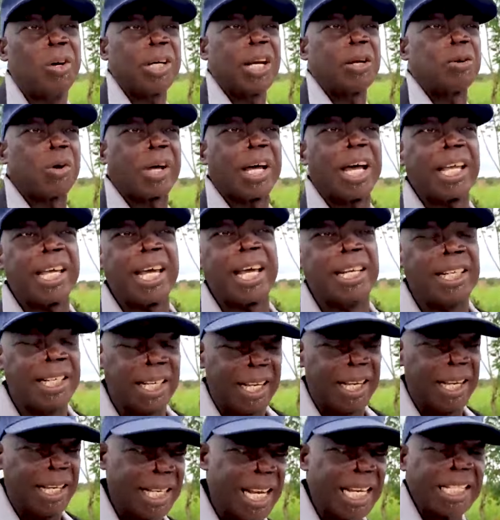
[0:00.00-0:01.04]
on the Doka again,
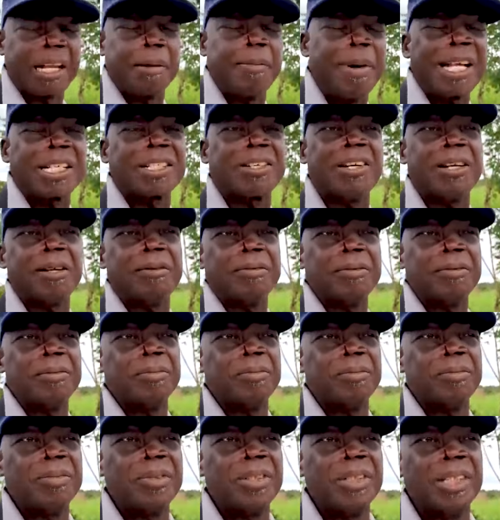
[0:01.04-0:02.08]
there's a mass grave.
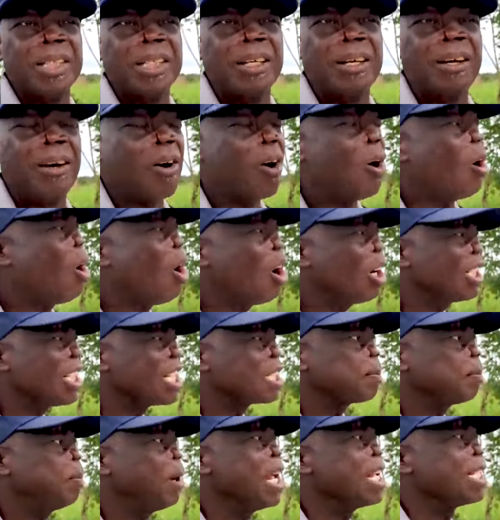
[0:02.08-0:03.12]
All
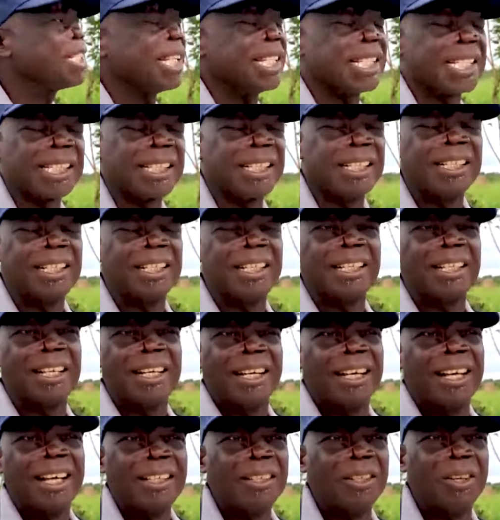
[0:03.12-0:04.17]
these places,
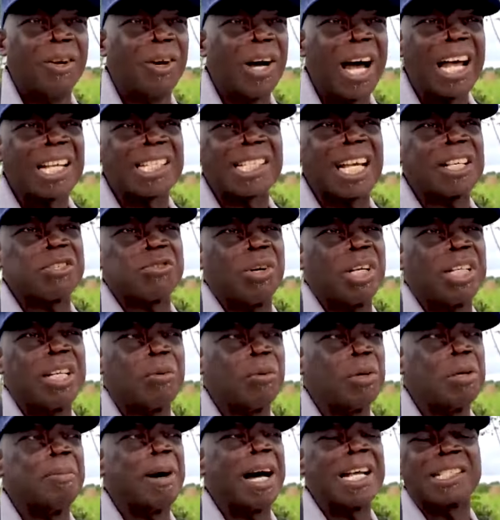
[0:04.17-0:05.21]
you know, are saturated
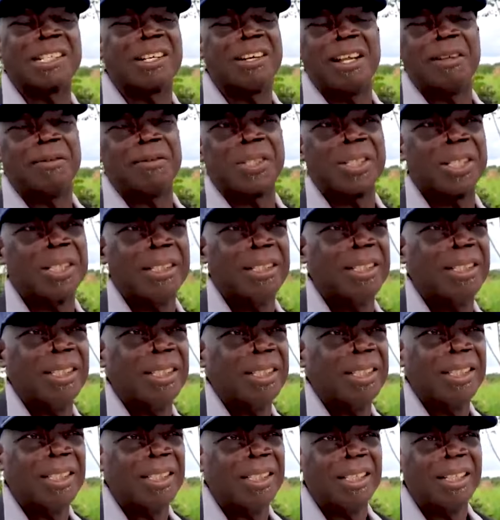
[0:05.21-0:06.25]
with mass graves.
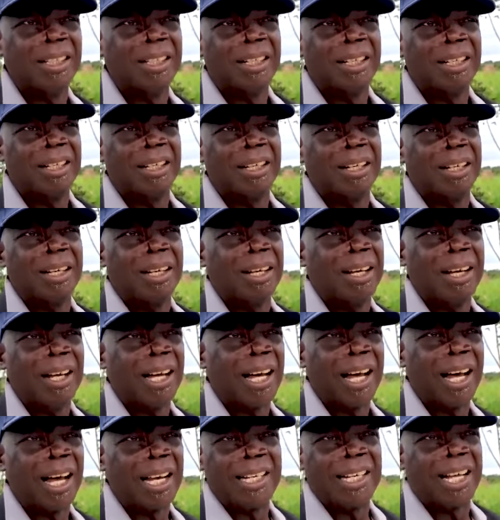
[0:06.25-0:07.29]

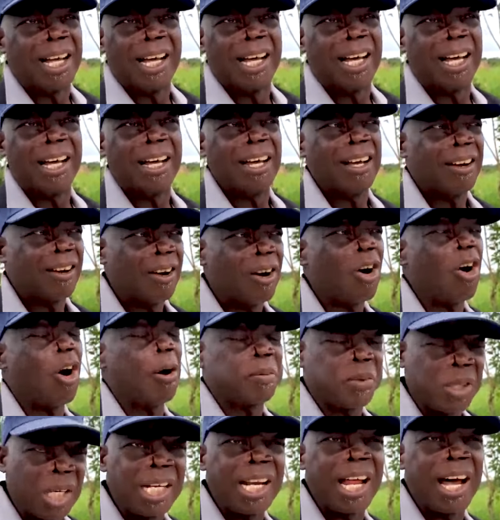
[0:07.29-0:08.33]
And
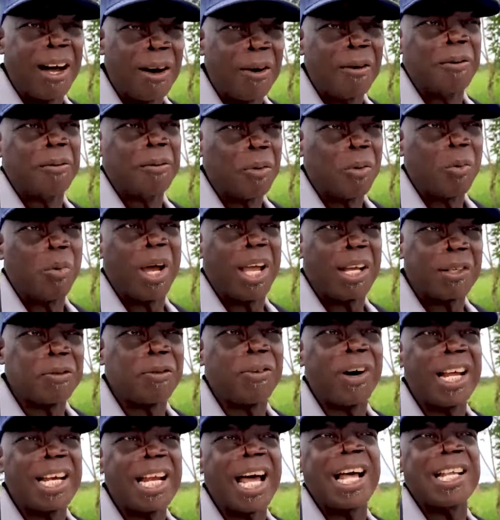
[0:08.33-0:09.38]
up till now, we're here to
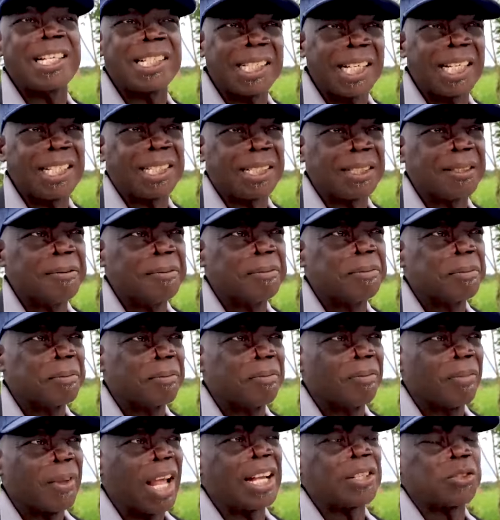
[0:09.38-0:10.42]
find answers
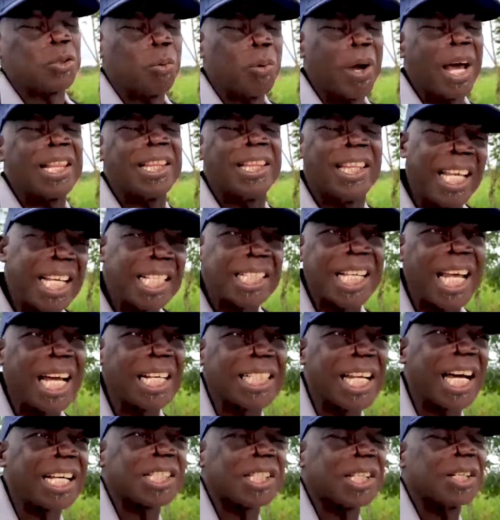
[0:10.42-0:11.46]
as to where these
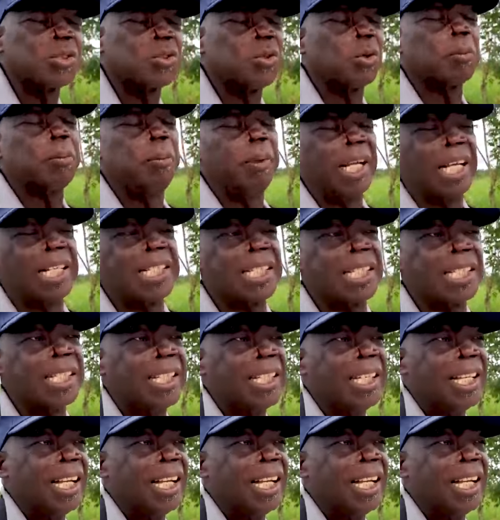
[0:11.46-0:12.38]
attacks took place